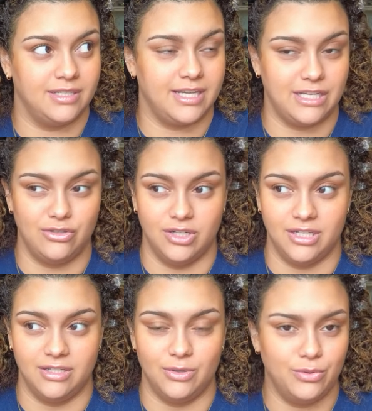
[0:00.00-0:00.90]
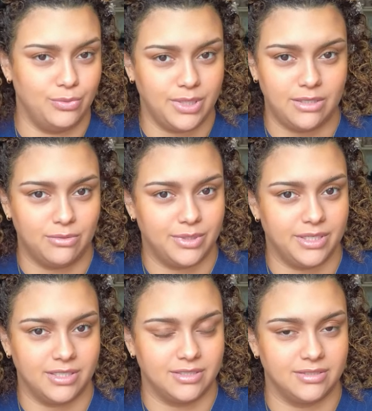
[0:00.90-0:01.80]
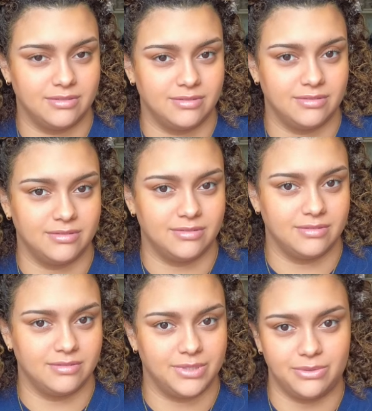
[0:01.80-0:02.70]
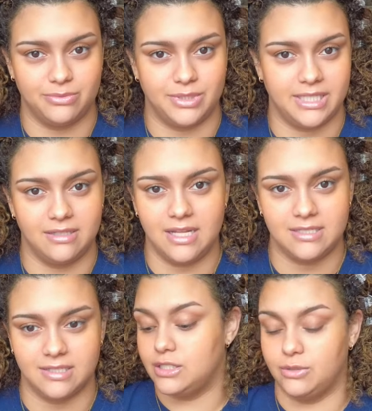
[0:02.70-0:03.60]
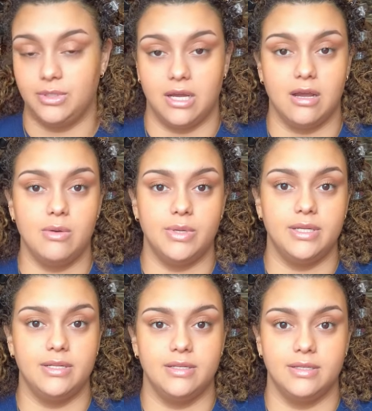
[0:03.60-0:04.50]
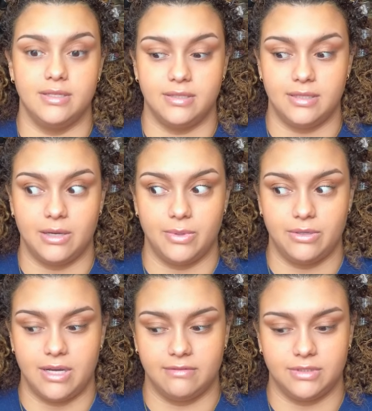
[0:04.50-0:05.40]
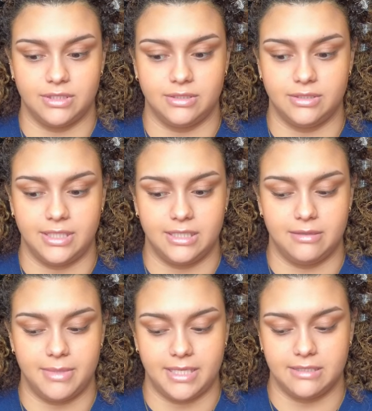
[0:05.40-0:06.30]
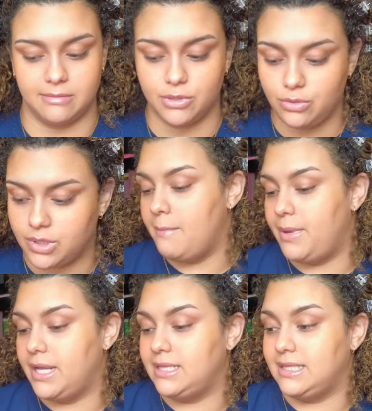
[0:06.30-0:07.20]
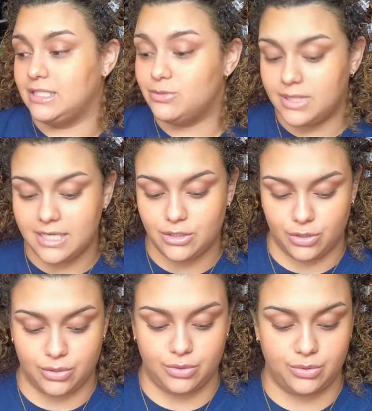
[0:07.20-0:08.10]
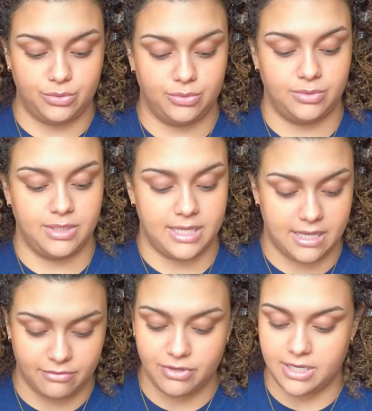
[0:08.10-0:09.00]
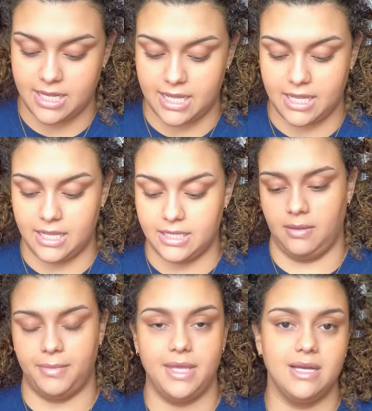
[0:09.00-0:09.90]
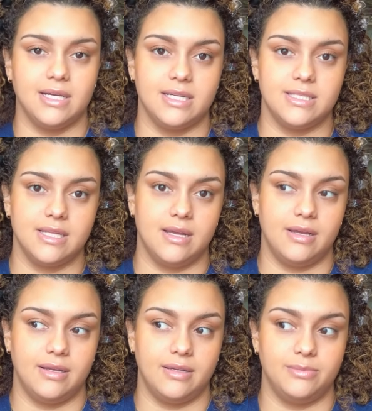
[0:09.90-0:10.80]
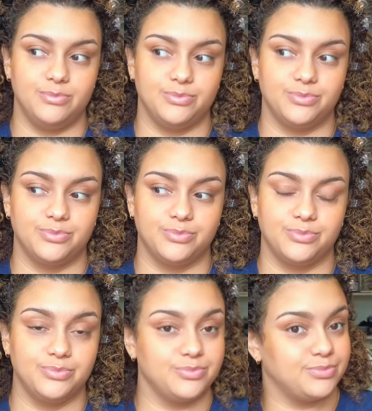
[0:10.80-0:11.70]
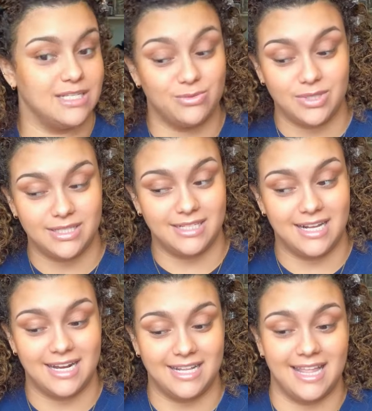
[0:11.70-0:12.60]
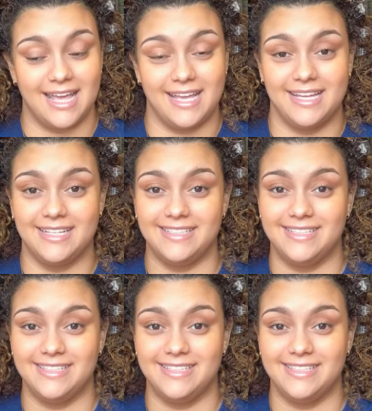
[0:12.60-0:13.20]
Adrian, who we don't need glasses. So knock on wood that we don't have to need them anytime soon. But that's what I do every day. But yeah, guys, just wanted to kind of like